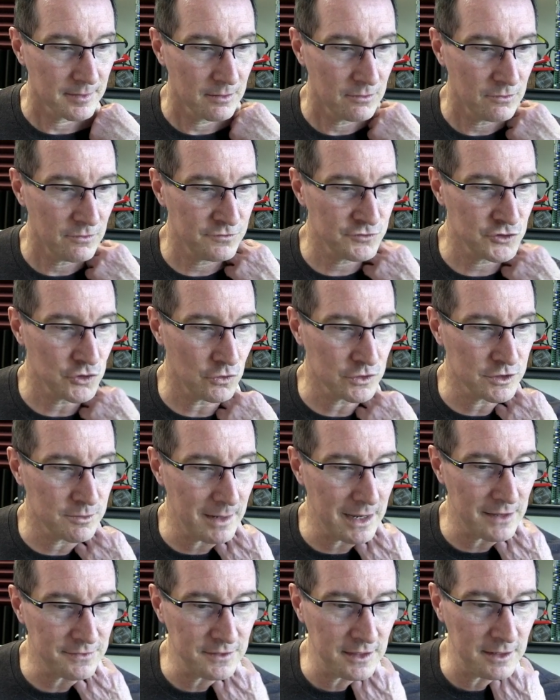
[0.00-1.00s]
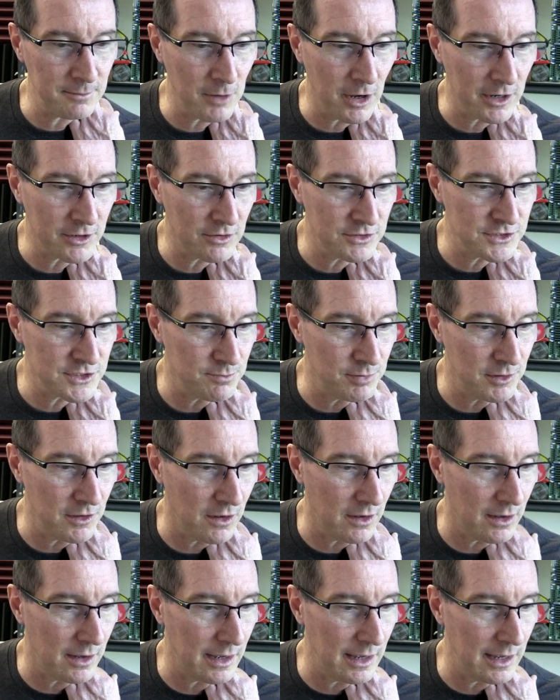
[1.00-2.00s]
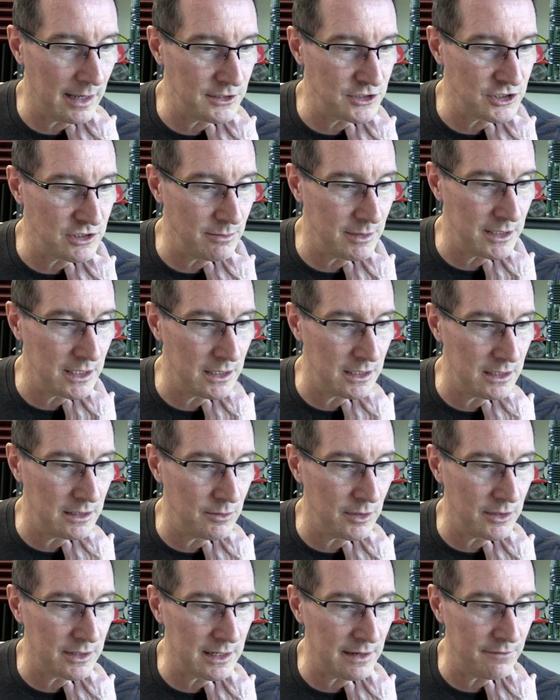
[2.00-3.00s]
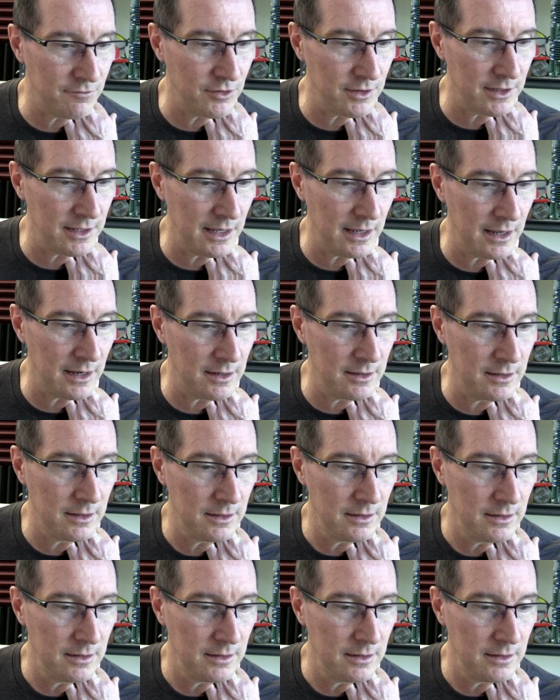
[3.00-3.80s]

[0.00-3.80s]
We've talked about the micro supply, Jimmy. I won't cover it again.